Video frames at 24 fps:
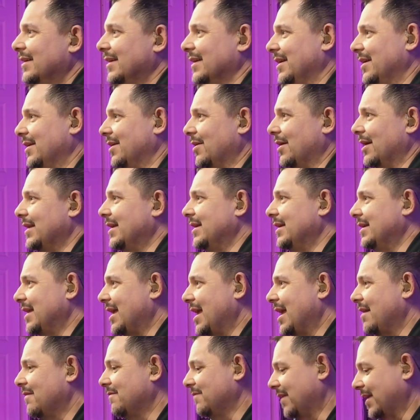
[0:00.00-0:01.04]
You know, I didn't
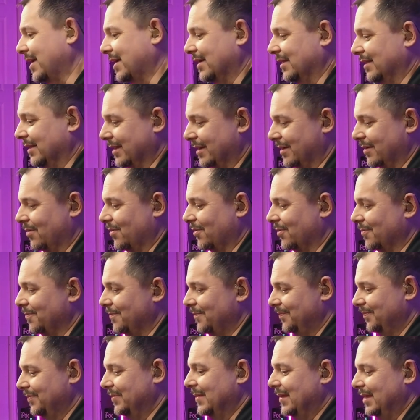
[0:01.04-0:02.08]
have like a little,
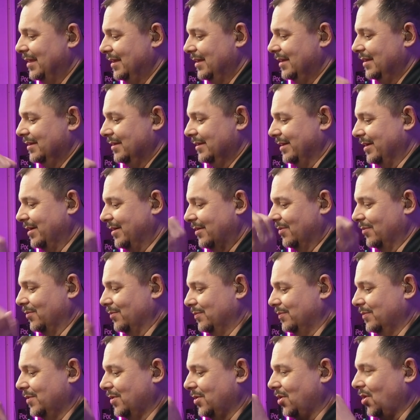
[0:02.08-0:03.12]
you know,
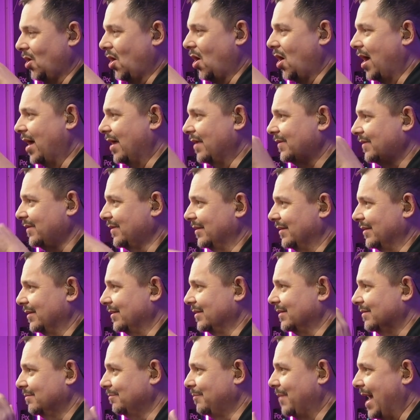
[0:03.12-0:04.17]
cloth
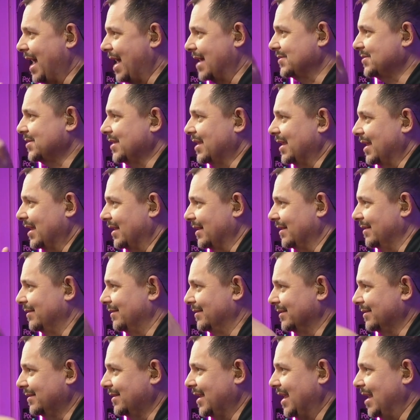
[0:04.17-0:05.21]
and basket
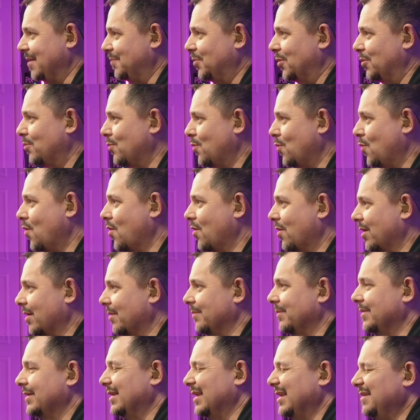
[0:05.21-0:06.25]
and keep them
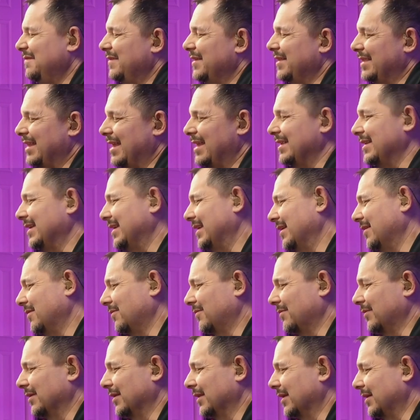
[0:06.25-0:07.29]
warm. And even then you
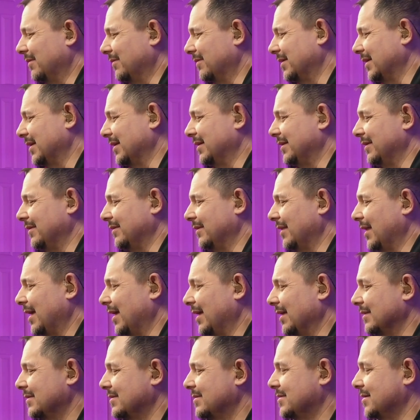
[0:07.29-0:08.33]
don't really want to do
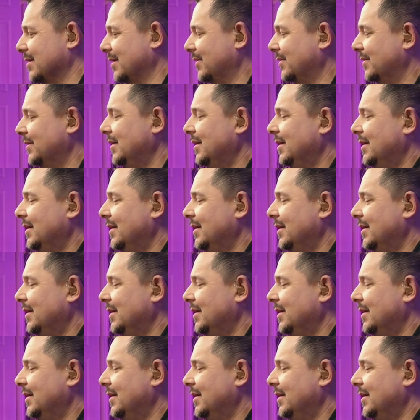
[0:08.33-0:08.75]
that. So,